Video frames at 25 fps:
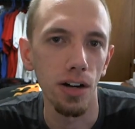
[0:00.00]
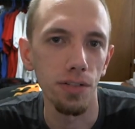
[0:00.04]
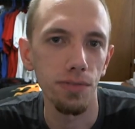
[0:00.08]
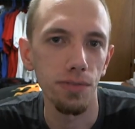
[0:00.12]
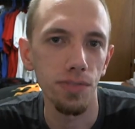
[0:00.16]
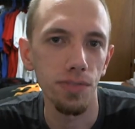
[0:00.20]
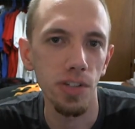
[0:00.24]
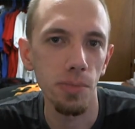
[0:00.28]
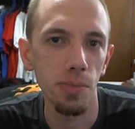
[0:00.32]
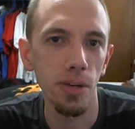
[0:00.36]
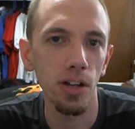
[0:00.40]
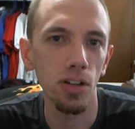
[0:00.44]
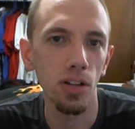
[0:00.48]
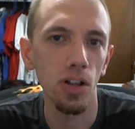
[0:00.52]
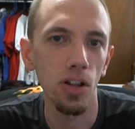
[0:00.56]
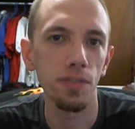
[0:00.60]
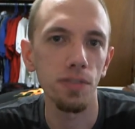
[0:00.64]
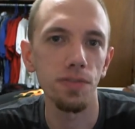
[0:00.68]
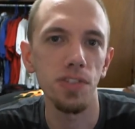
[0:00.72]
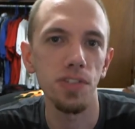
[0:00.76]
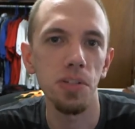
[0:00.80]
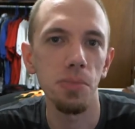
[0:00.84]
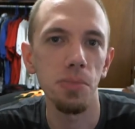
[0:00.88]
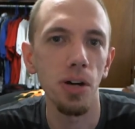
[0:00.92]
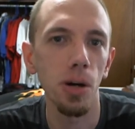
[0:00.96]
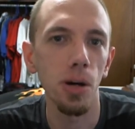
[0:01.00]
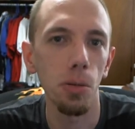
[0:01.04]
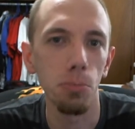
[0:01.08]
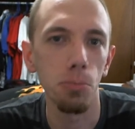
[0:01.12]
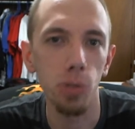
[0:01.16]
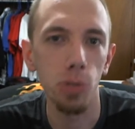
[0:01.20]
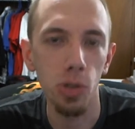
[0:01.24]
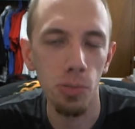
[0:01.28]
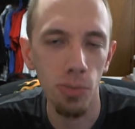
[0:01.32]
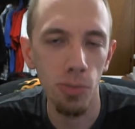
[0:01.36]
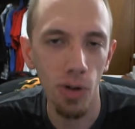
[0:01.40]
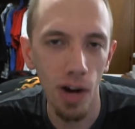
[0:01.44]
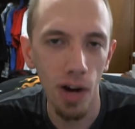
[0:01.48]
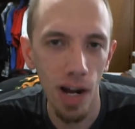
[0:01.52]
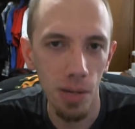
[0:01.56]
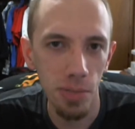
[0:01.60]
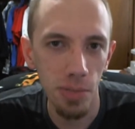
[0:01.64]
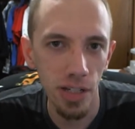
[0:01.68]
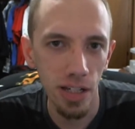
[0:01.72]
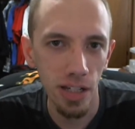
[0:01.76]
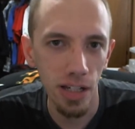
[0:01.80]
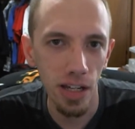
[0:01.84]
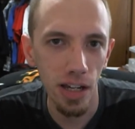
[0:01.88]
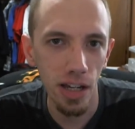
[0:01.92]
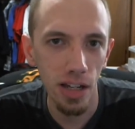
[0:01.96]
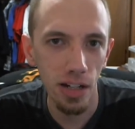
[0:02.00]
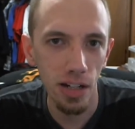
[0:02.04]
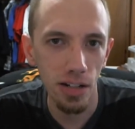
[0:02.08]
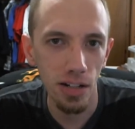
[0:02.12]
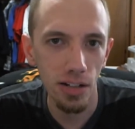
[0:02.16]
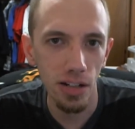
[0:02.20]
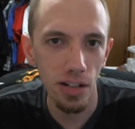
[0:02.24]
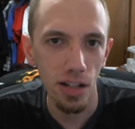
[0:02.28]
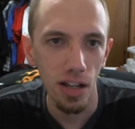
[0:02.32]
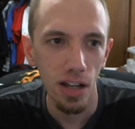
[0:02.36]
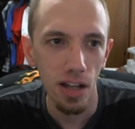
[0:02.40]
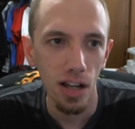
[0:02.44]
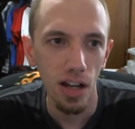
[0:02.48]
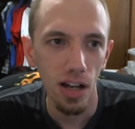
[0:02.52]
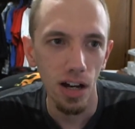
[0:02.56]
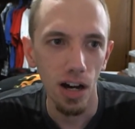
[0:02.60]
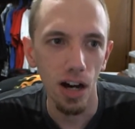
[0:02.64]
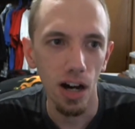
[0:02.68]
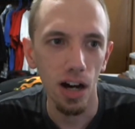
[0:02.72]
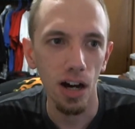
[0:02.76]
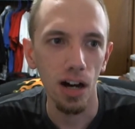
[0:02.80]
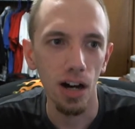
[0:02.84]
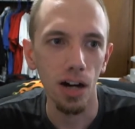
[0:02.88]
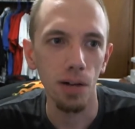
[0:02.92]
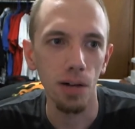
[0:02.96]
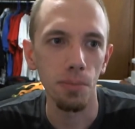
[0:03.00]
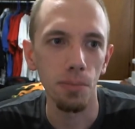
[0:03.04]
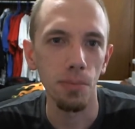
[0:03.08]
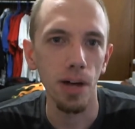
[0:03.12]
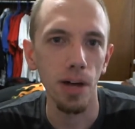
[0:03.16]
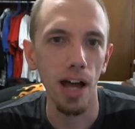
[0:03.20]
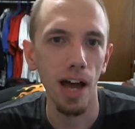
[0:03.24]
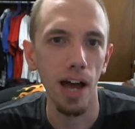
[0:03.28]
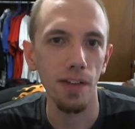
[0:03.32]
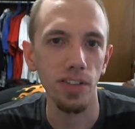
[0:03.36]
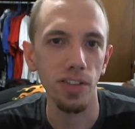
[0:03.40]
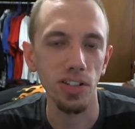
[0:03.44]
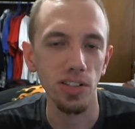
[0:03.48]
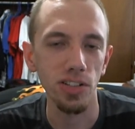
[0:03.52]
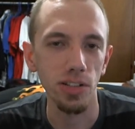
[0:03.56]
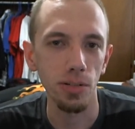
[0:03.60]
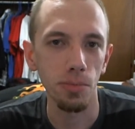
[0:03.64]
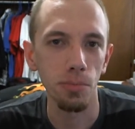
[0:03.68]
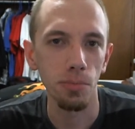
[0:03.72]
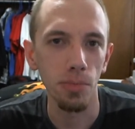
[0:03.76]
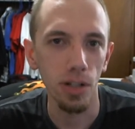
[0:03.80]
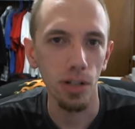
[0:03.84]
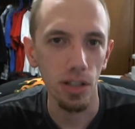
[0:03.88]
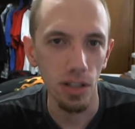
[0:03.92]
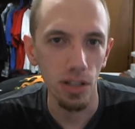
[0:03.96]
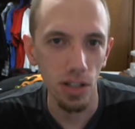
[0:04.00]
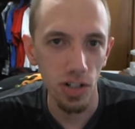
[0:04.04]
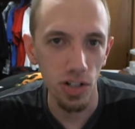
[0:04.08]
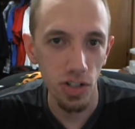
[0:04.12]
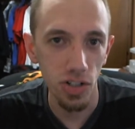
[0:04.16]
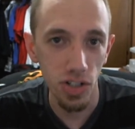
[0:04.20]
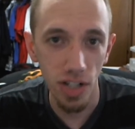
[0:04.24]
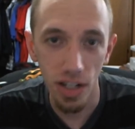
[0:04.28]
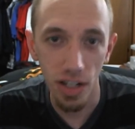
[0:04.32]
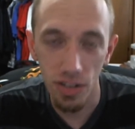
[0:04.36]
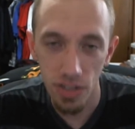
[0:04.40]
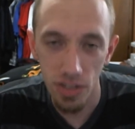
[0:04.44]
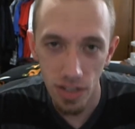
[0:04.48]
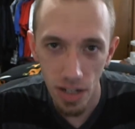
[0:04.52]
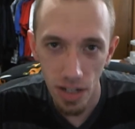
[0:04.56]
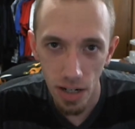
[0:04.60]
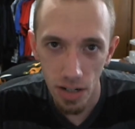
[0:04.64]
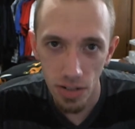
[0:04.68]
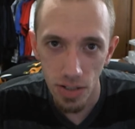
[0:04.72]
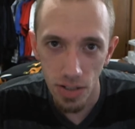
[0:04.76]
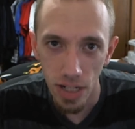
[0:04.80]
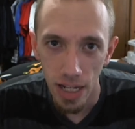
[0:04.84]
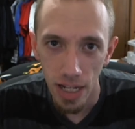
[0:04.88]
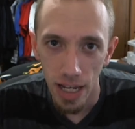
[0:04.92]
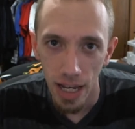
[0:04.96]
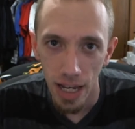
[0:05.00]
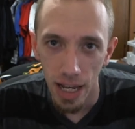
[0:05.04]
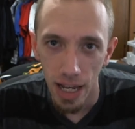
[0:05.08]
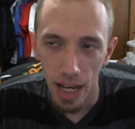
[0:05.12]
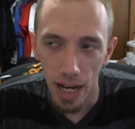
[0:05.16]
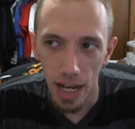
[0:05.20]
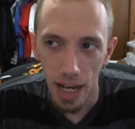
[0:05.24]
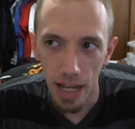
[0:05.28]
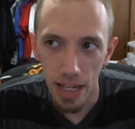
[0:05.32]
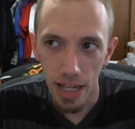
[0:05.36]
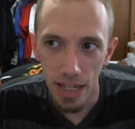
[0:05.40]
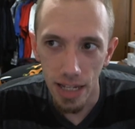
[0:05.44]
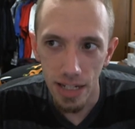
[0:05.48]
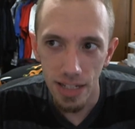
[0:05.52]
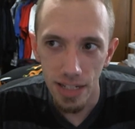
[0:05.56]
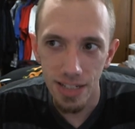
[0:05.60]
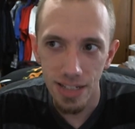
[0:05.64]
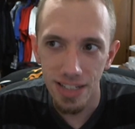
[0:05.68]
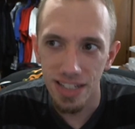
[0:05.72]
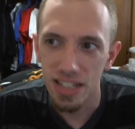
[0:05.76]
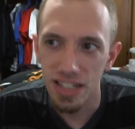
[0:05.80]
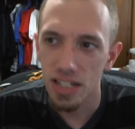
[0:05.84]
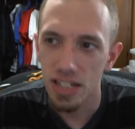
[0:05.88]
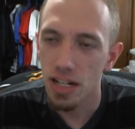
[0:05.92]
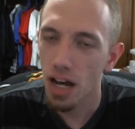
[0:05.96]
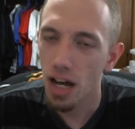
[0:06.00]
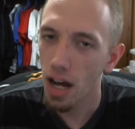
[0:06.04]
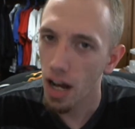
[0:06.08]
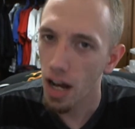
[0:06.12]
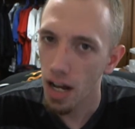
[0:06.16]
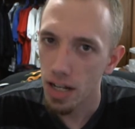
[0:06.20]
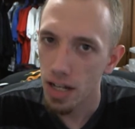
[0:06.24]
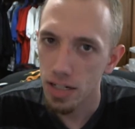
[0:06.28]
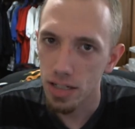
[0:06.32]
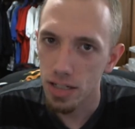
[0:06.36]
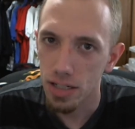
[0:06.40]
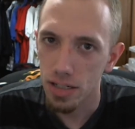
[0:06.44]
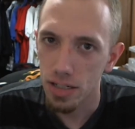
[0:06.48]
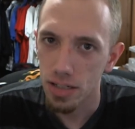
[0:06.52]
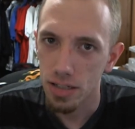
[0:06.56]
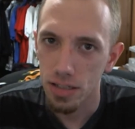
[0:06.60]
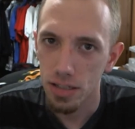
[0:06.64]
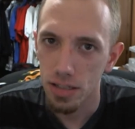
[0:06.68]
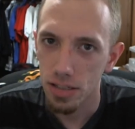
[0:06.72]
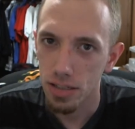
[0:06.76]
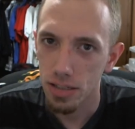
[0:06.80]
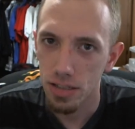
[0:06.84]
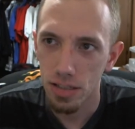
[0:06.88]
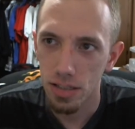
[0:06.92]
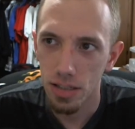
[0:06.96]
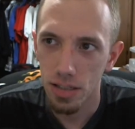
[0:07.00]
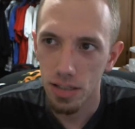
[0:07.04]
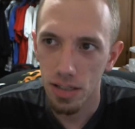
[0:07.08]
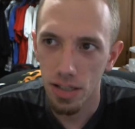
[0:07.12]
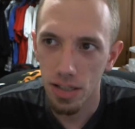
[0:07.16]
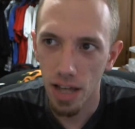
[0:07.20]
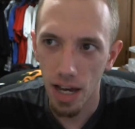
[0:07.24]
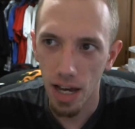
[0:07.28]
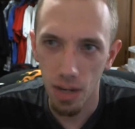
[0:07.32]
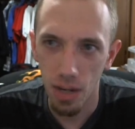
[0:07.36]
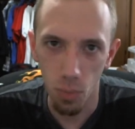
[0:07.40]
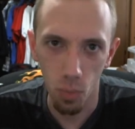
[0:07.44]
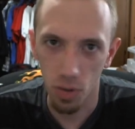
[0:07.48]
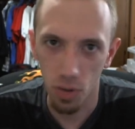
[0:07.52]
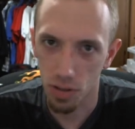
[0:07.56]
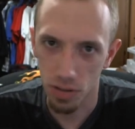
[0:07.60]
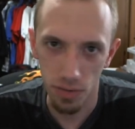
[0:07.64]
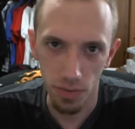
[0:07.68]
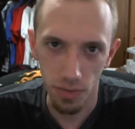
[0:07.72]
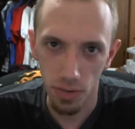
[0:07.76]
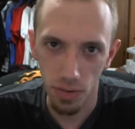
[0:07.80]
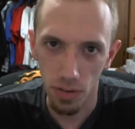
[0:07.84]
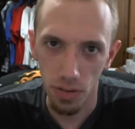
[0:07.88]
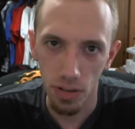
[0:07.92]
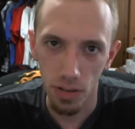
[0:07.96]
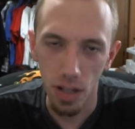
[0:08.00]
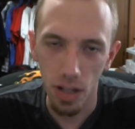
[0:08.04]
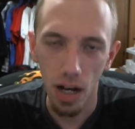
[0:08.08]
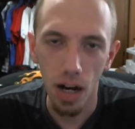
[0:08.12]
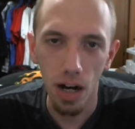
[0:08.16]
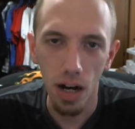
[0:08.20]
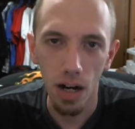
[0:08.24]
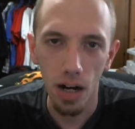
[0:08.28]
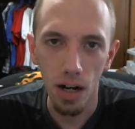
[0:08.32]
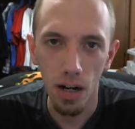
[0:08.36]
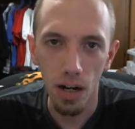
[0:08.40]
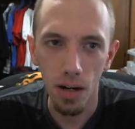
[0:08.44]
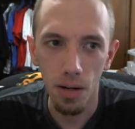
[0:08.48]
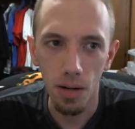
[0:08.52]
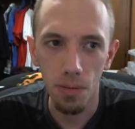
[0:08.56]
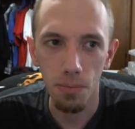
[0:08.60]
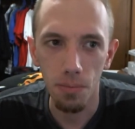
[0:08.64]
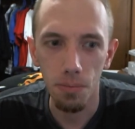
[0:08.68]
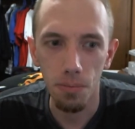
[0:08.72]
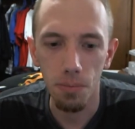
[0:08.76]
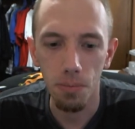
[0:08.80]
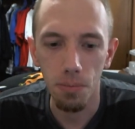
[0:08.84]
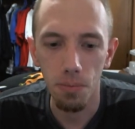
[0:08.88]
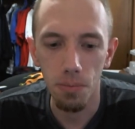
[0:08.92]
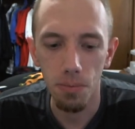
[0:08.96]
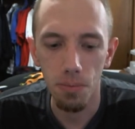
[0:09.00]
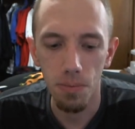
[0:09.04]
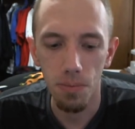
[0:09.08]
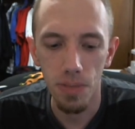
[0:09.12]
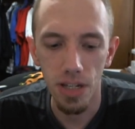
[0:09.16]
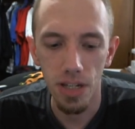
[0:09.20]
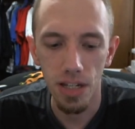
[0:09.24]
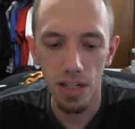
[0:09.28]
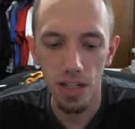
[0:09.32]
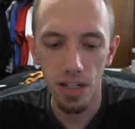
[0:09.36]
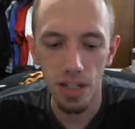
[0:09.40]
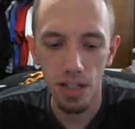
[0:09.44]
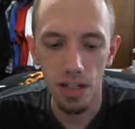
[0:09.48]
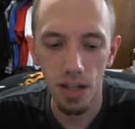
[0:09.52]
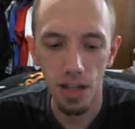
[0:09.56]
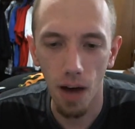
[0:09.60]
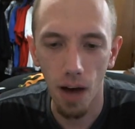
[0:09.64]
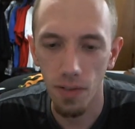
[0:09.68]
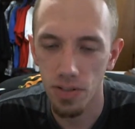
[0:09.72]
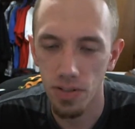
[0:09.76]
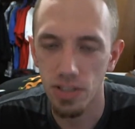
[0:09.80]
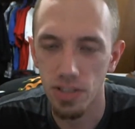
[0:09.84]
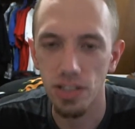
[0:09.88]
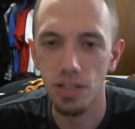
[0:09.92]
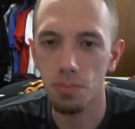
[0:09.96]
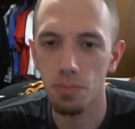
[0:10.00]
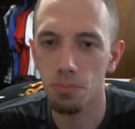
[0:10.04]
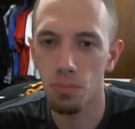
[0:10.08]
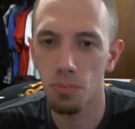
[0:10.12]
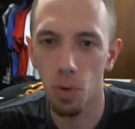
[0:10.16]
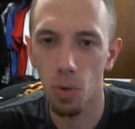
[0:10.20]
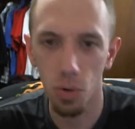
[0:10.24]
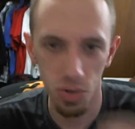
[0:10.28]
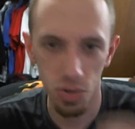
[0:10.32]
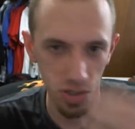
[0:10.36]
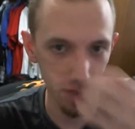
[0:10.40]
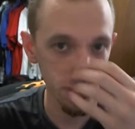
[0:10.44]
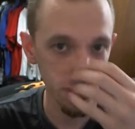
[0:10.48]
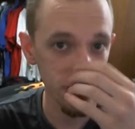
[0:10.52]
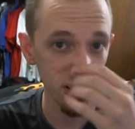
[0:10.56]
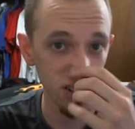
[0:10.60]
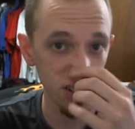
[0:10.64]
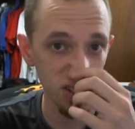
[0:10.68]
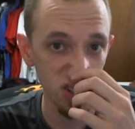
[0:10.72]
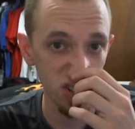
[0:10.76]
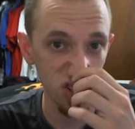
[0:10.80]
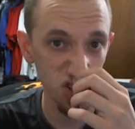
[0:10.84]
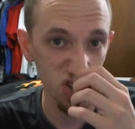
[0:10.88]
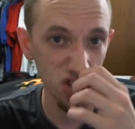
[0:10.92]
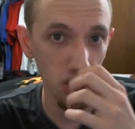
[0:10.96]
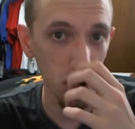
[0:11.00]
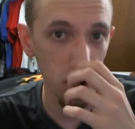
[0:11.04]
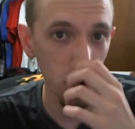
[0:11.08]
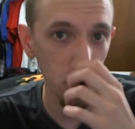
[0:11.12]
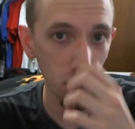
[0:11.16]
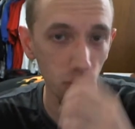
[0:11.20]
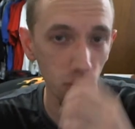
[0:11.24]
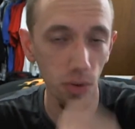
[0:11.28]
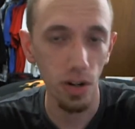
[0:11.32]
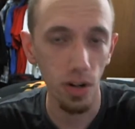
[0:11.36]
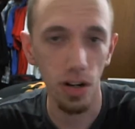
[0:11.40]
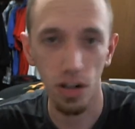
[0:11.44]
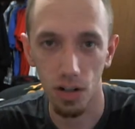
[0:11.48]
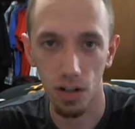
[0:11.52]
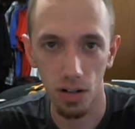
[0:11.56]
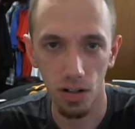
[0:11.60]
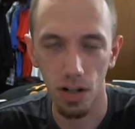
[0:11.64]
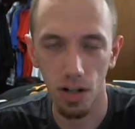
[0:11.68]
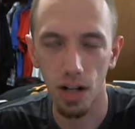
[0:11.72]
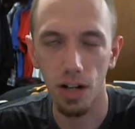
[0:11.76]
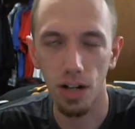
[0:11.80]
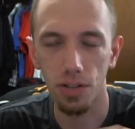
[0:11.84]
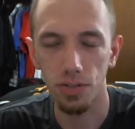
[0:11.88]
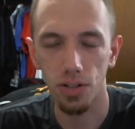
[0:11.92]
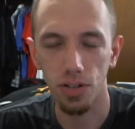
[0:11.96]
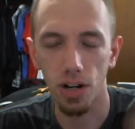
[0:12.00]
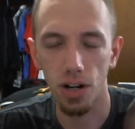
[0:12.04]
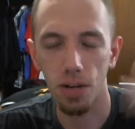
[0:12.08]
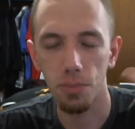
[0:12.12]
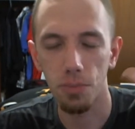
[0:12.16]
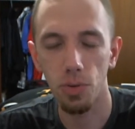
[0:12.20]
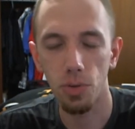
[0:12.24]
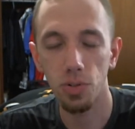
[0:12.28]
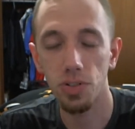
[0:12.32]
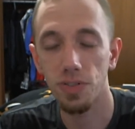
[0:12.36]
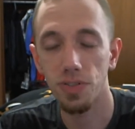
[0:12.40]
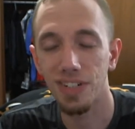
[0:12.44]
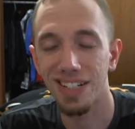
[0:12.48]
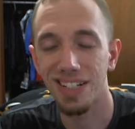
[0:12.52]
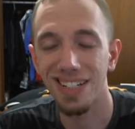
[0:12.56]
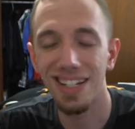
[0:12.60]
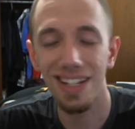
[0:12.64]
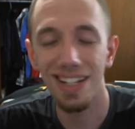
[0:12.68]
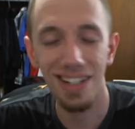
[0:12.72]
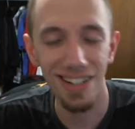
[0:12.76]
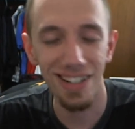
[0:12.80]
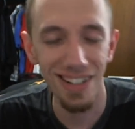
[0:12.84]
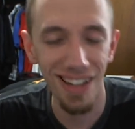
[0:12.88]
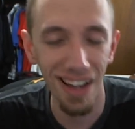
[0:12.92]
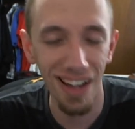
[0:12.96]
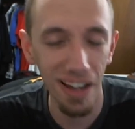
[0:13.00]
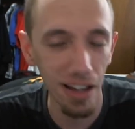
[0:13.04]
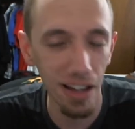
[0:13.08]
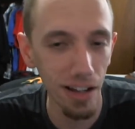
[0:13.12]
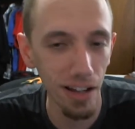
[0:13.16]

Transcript: female on female boob grabbing and having some lunch downstairs, it is not that wonderful. Obviously most of it is shown, most of it is hidden.